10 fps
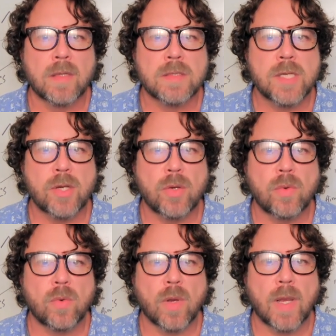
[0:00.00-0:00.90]

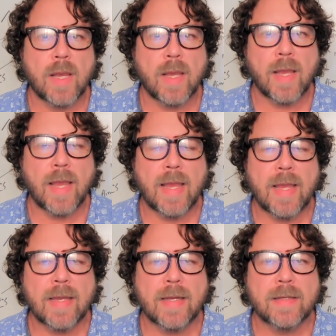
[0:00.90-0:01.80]
too,
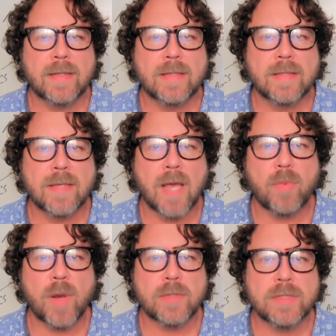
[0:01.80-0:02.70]
and I'll
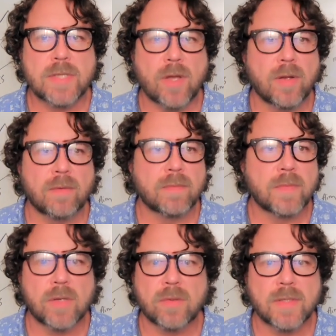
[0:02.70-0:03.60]
probably just call it,
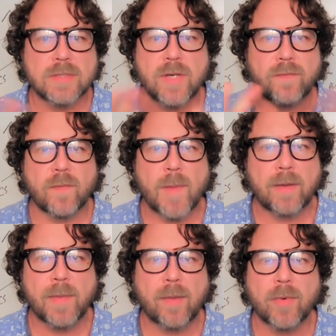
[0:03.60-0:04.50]
like Jim from
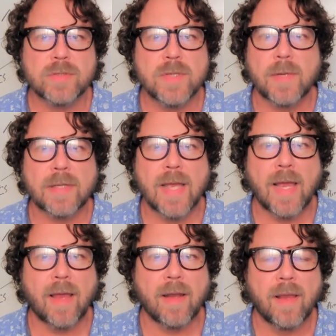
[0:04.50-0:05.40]
Alabama or something like
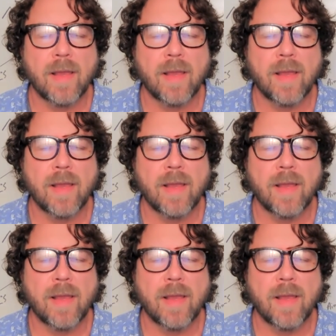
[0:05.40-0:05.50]
that.